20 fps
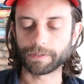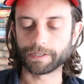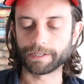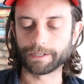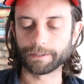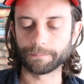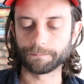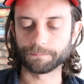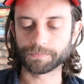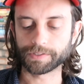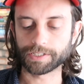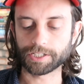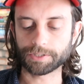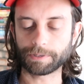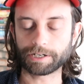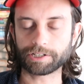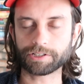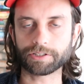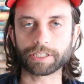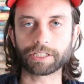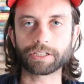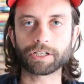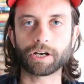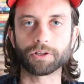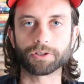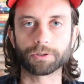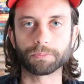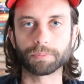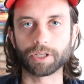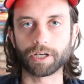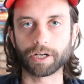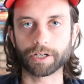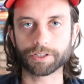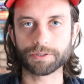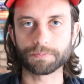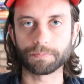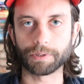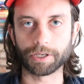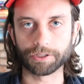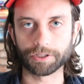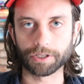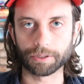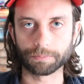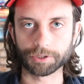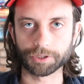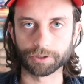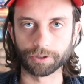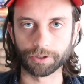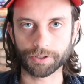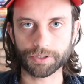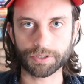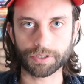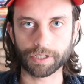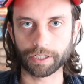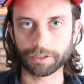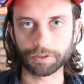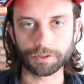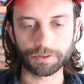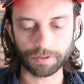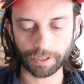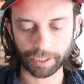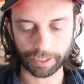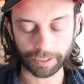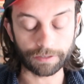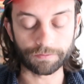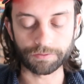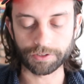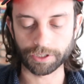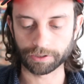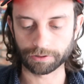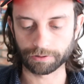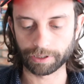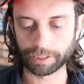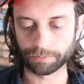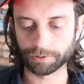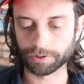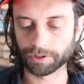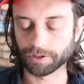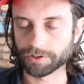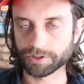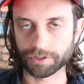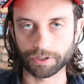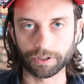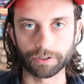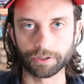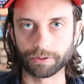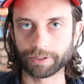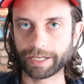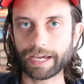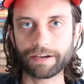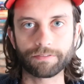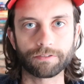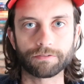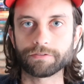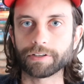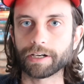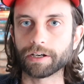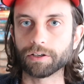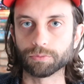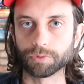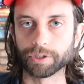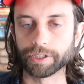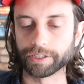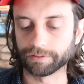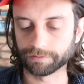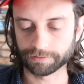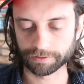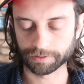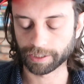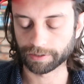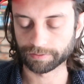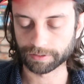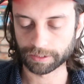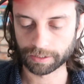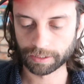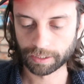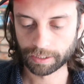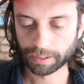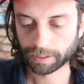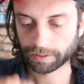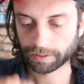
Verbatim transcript: um, especially color blocked button up shirts. I, I have done great with those, although I haven't found one in forever.